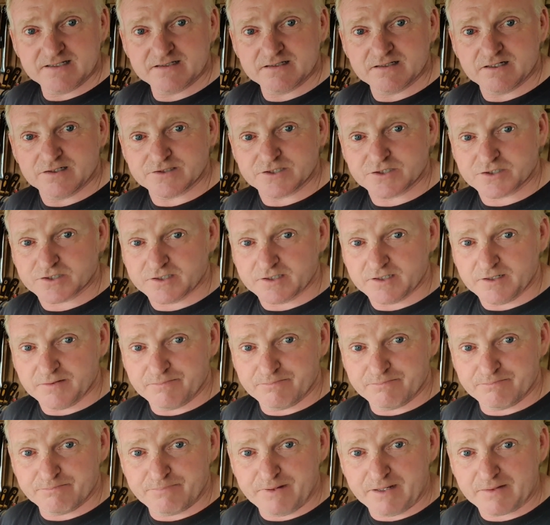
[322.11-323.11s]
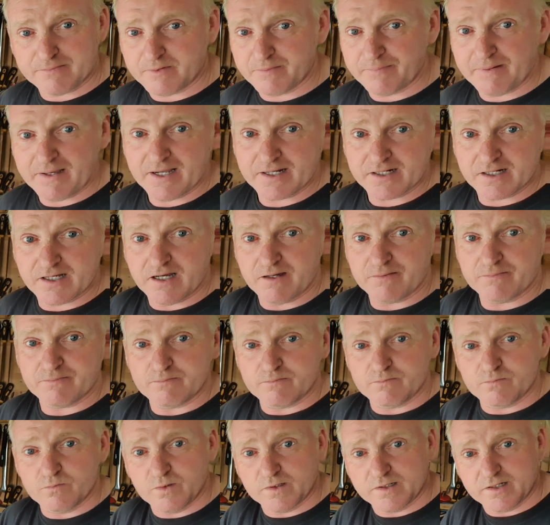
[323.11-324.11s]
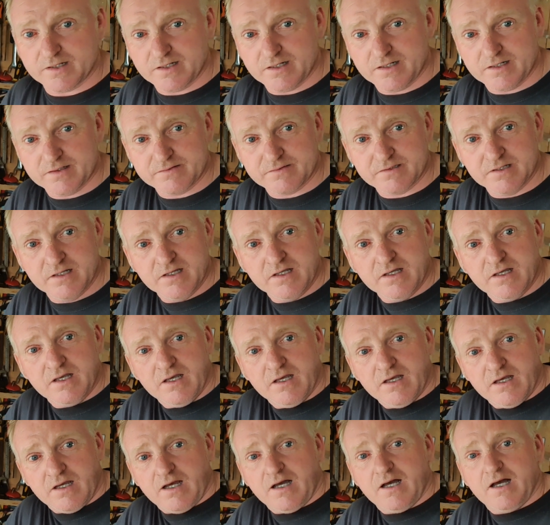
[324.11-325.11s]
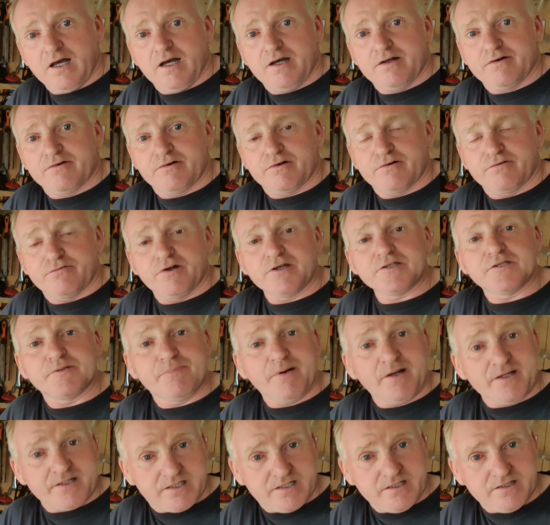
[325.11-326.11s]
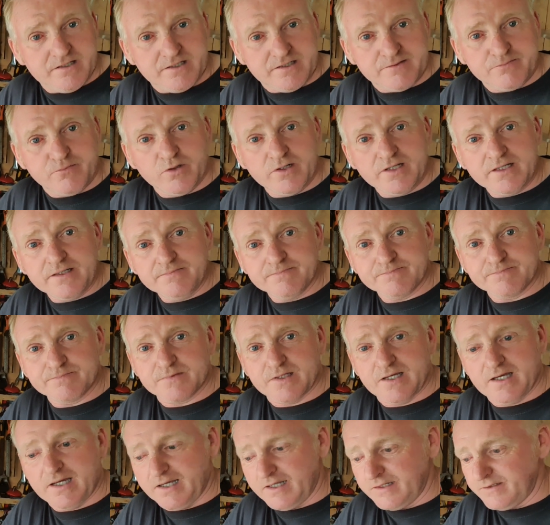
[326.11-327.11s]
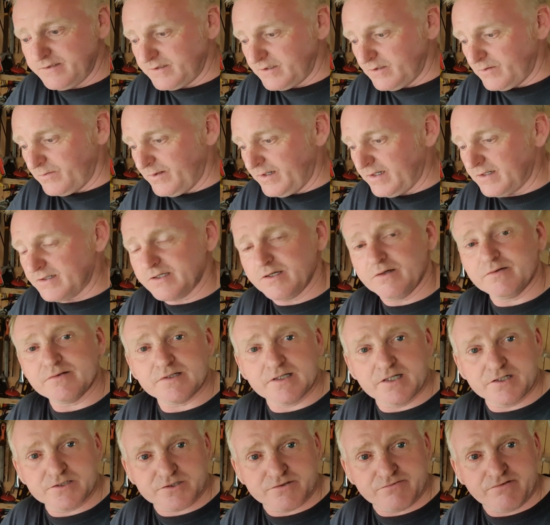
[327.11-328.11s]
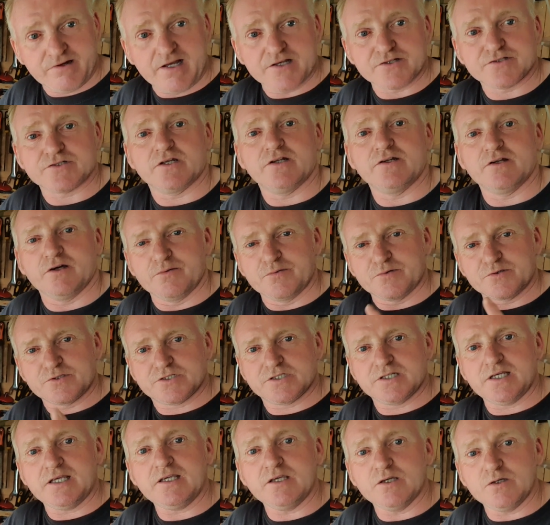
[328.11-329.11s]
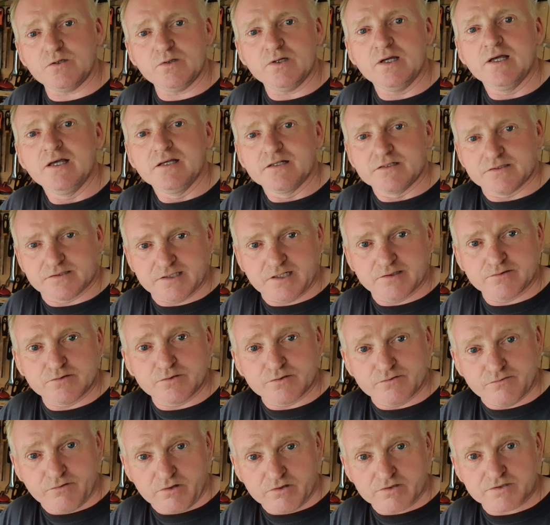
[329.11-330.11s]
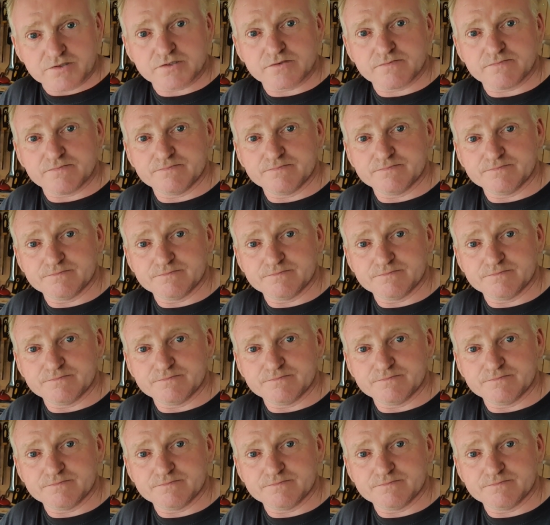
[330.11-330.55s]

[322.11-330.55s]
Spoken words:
I'm just gonna pack my bag up. We're gonna ride the bike in the morning, and we're going to catch a wrasse, and I will see you down on the rocks.